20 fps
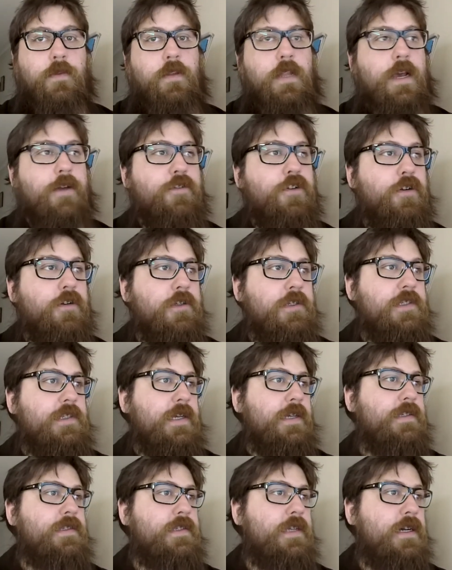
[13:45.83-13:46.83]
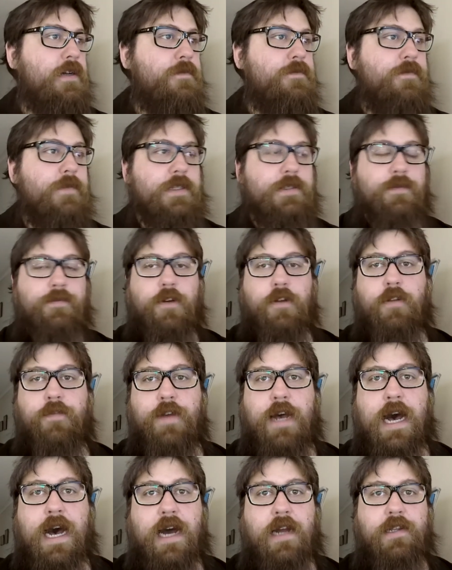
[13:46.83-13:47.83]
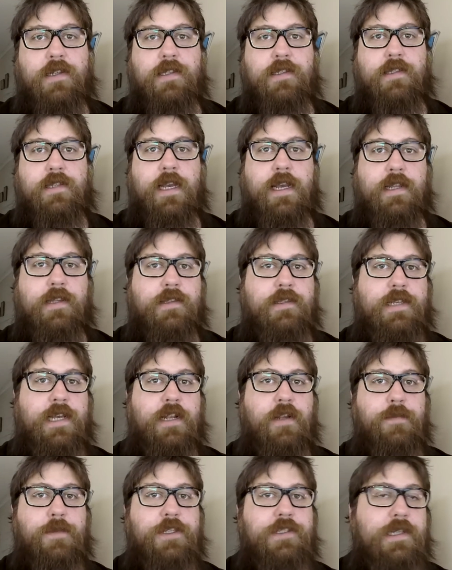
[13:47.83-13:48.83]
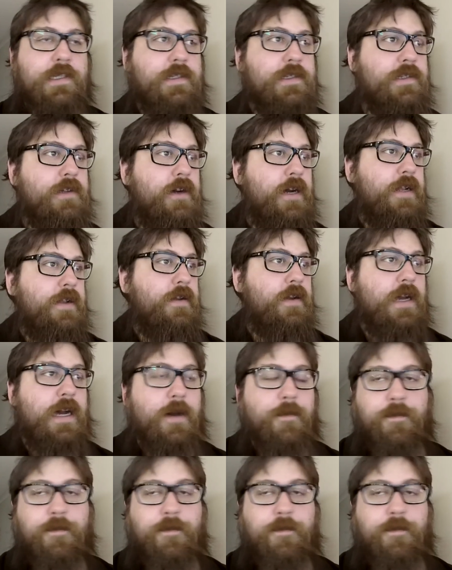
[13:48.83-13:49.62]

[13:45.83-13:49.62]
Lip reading: Now, of course, there's the role of artist and sound and music design.